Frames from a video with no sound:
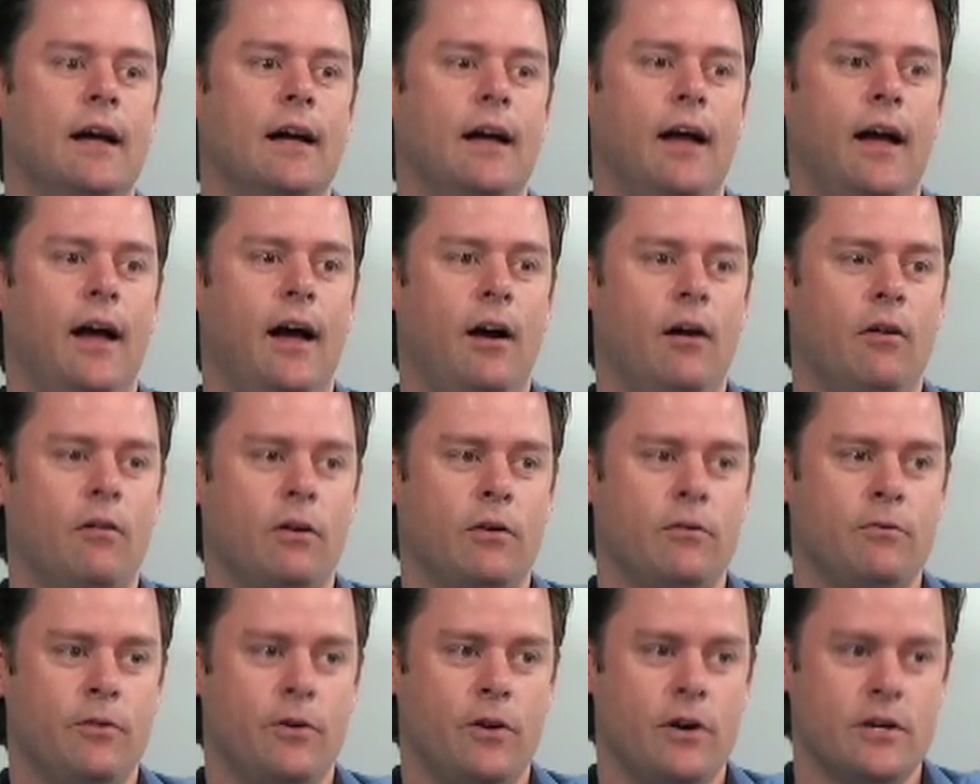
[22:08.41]
our
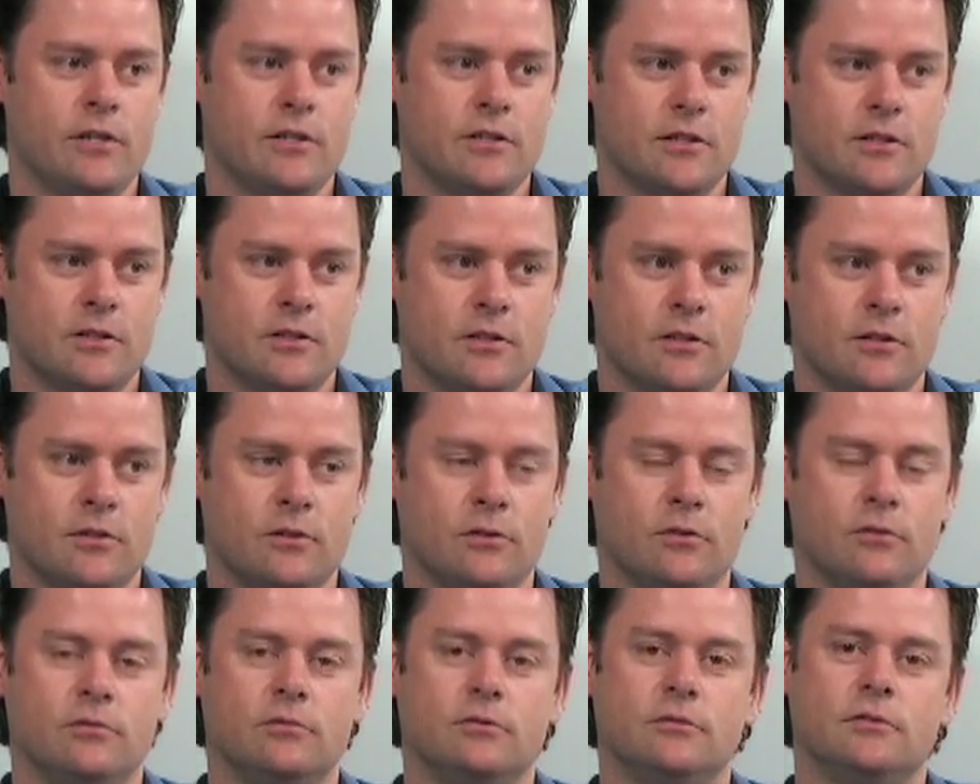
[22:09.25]
advice is
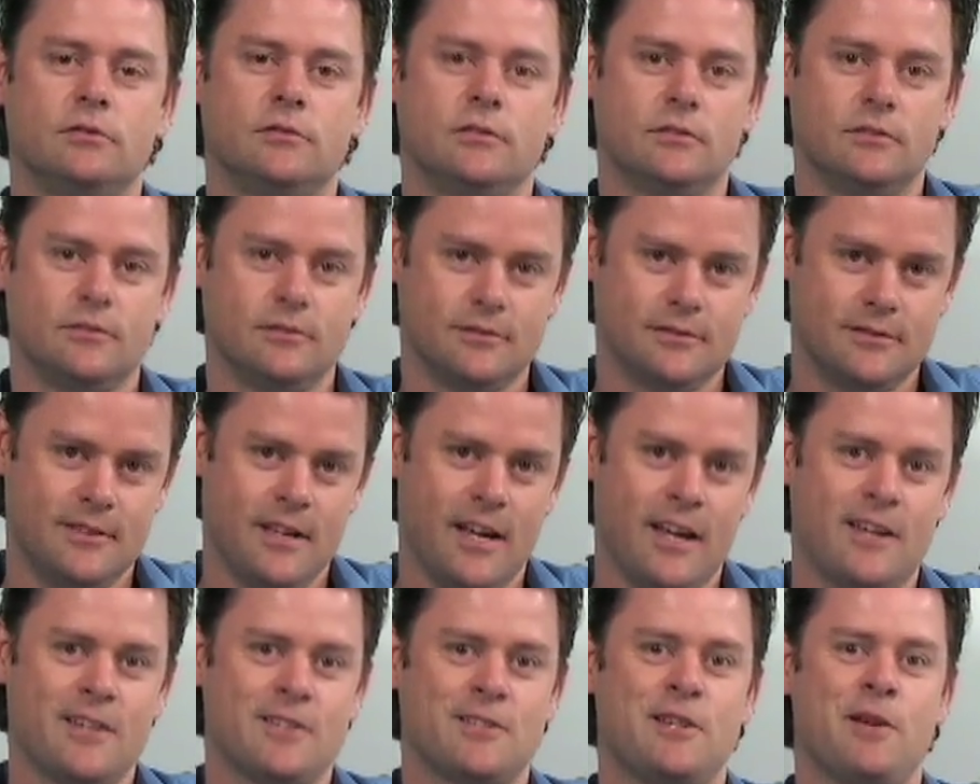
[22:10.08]
to
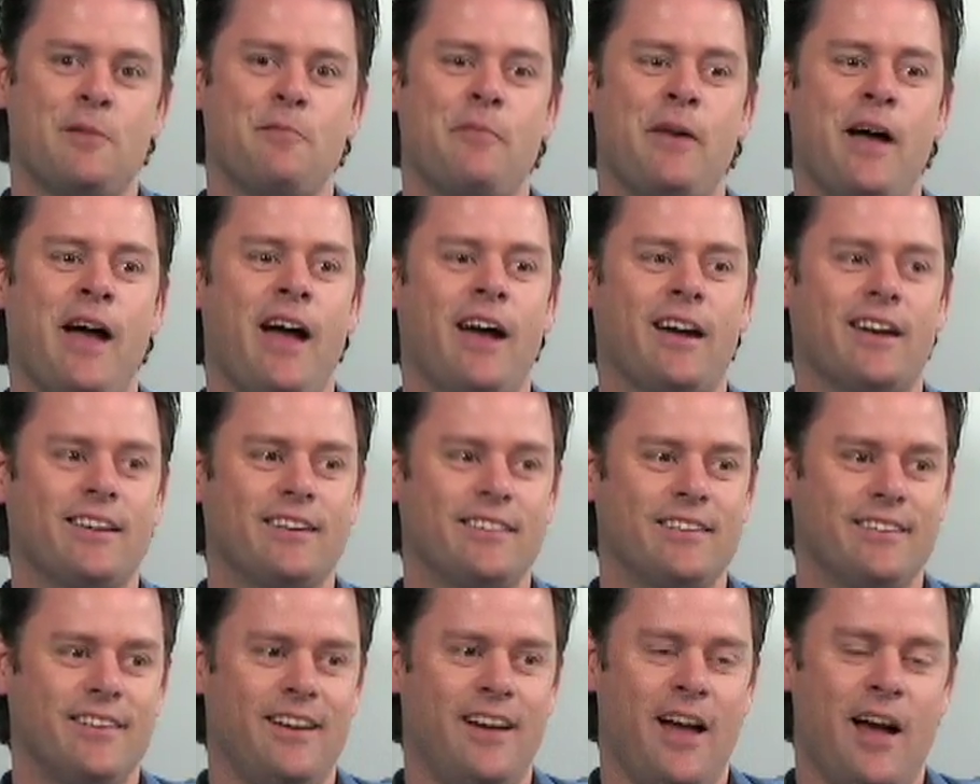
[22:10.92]
take a step back,
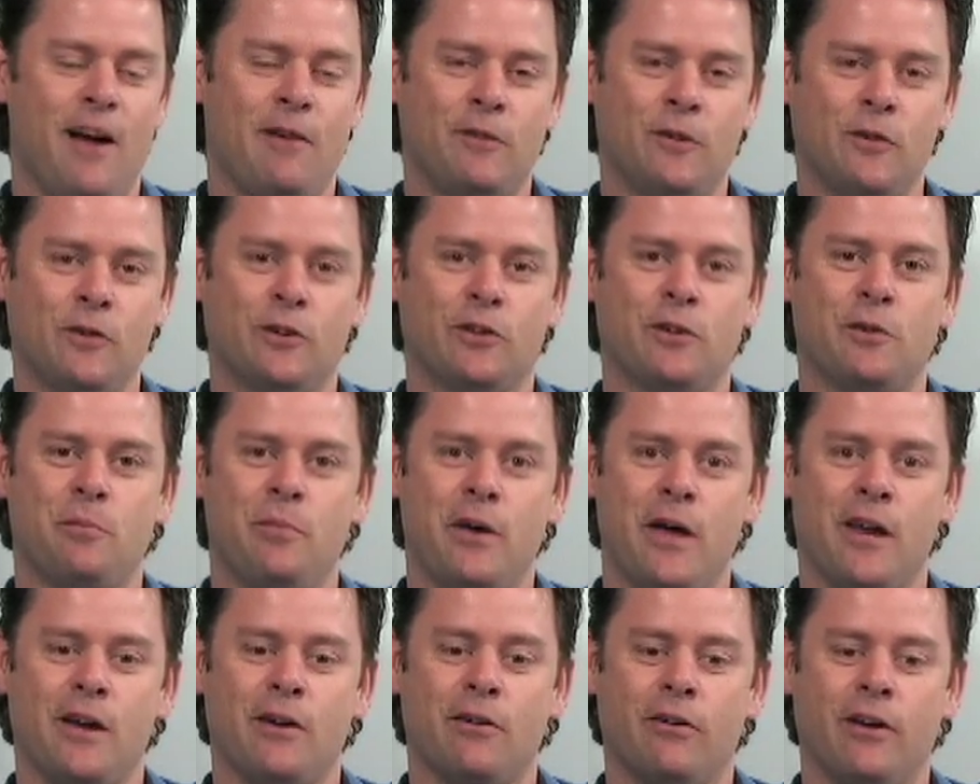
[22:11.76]
have a look at the
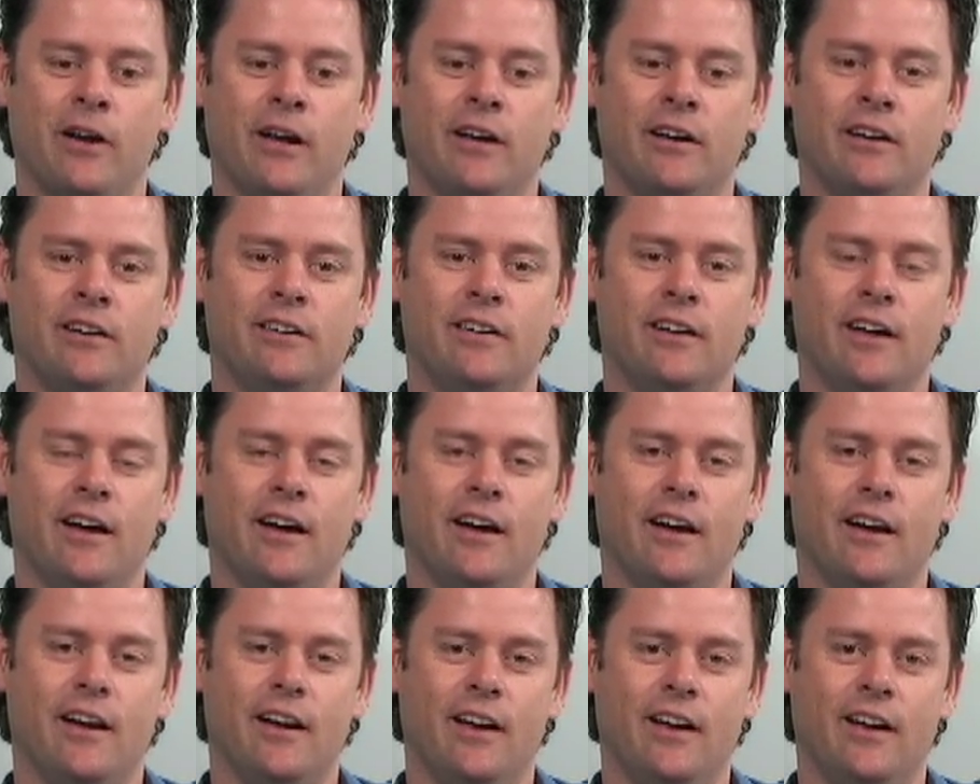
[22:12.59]
pedigree, and
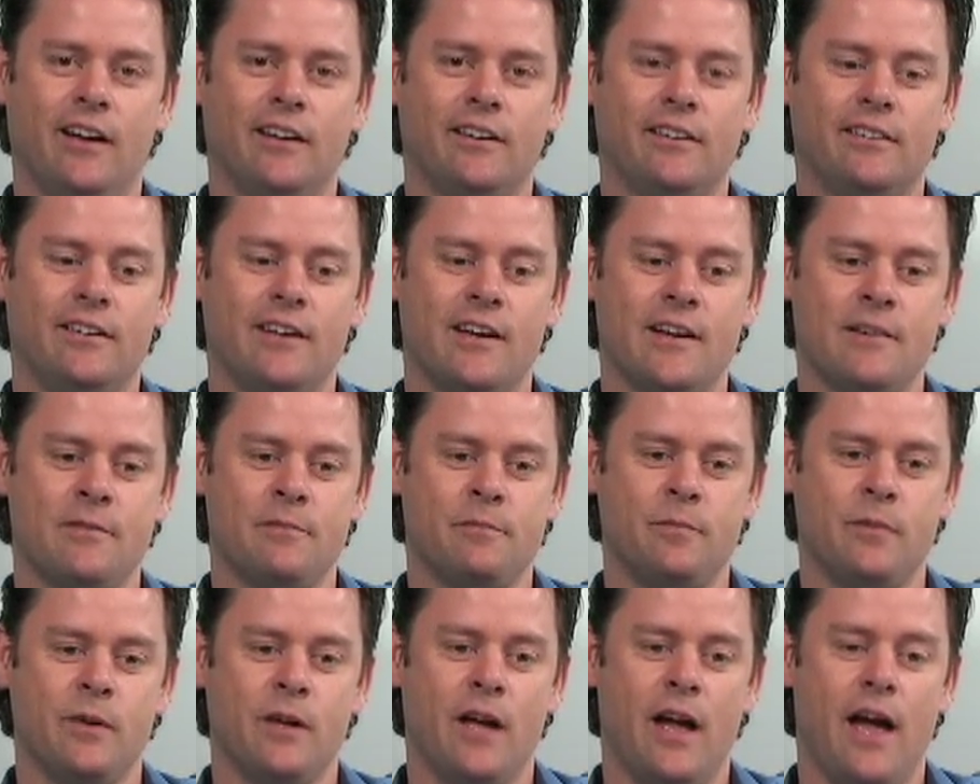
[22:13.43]

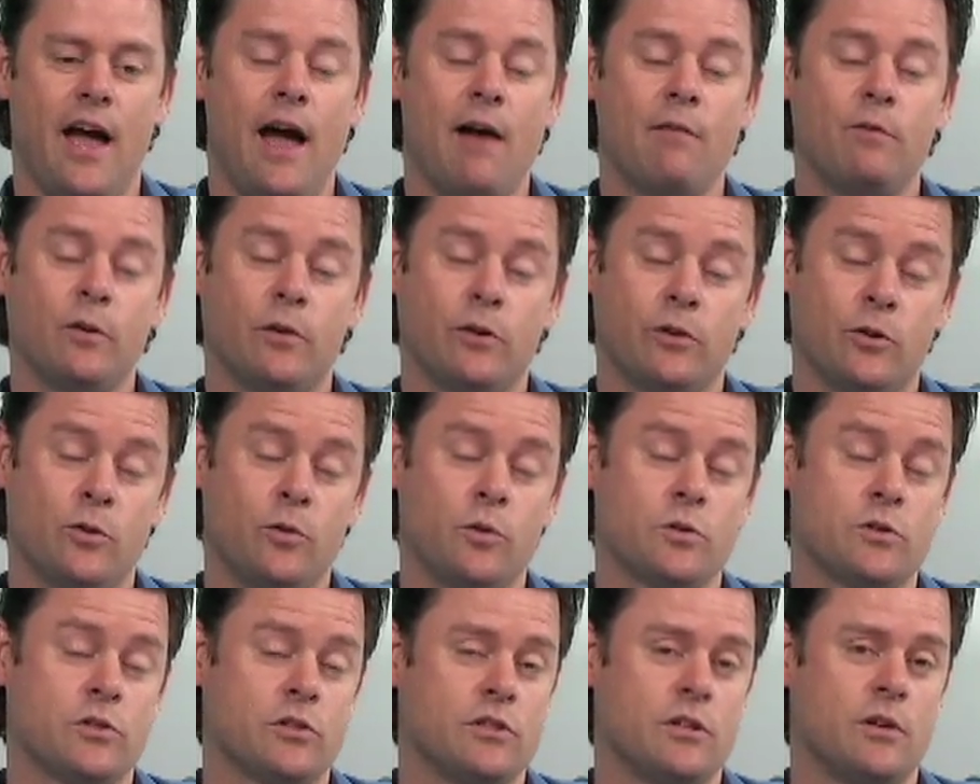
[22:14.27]
have a look at the
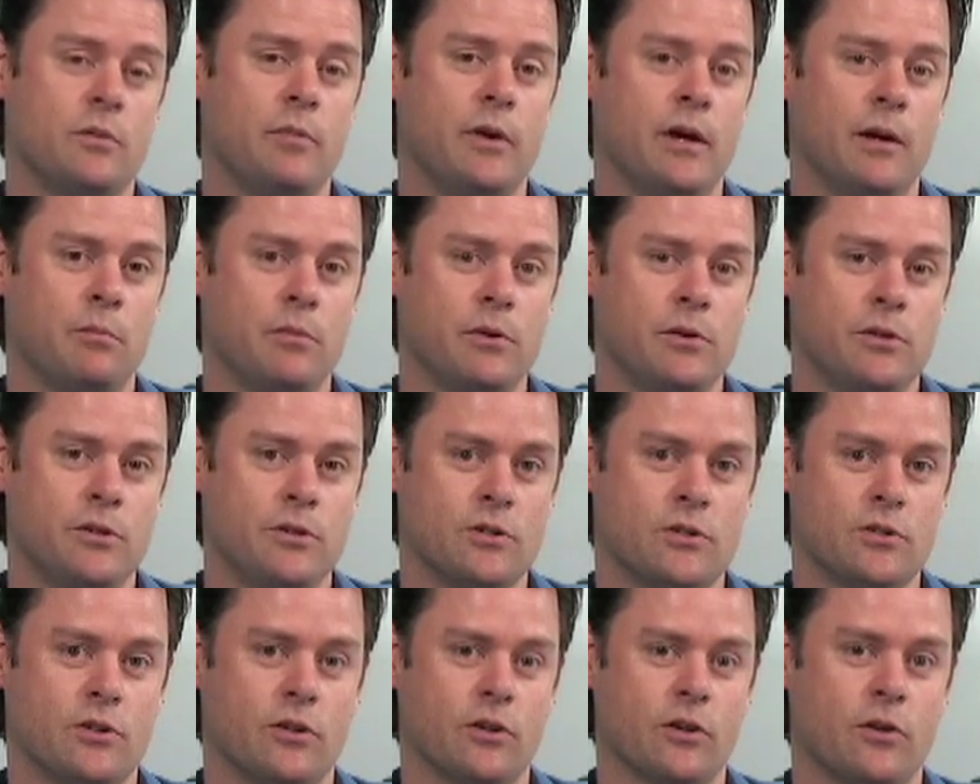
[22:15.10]
horses that are being
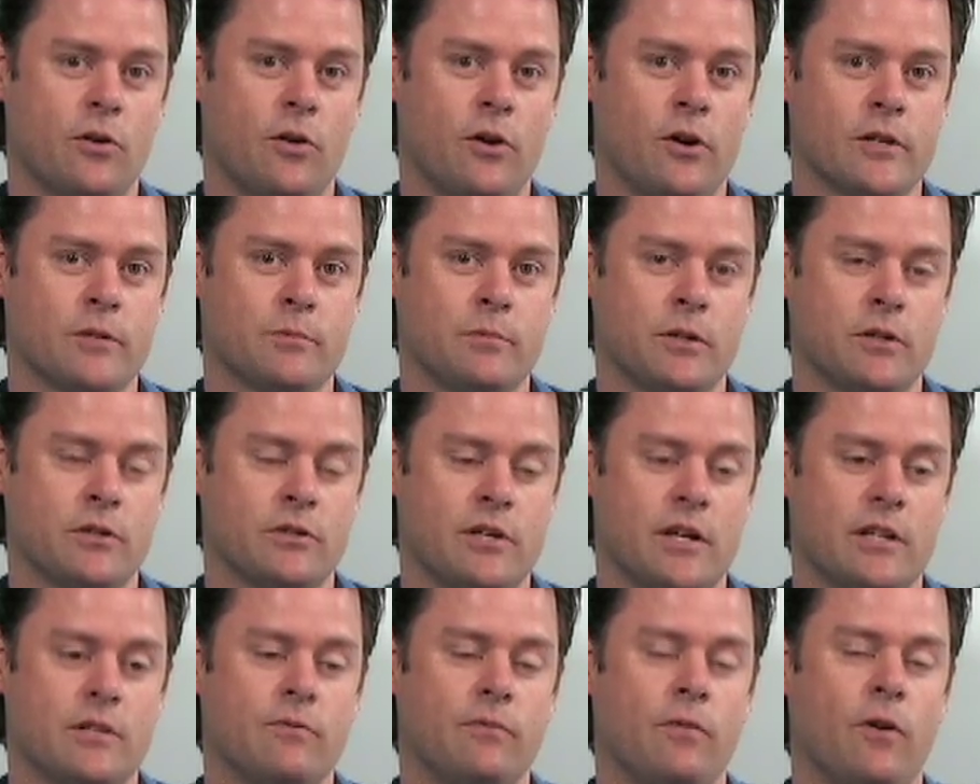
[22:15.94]
produced on the cross, because
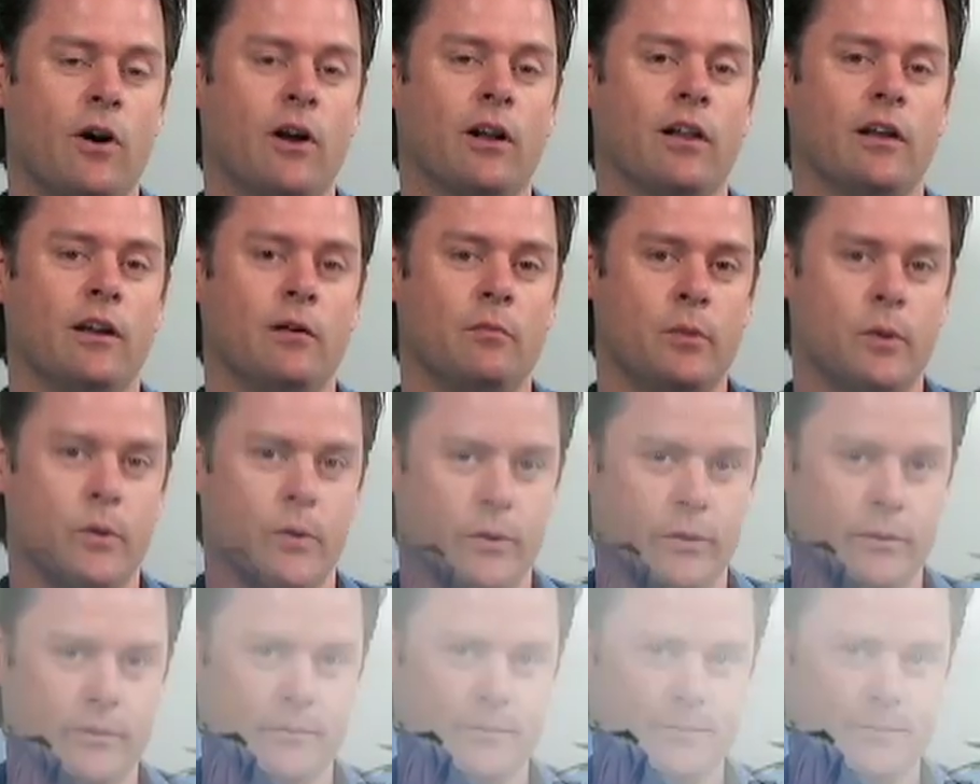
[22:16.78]
that's vitally important.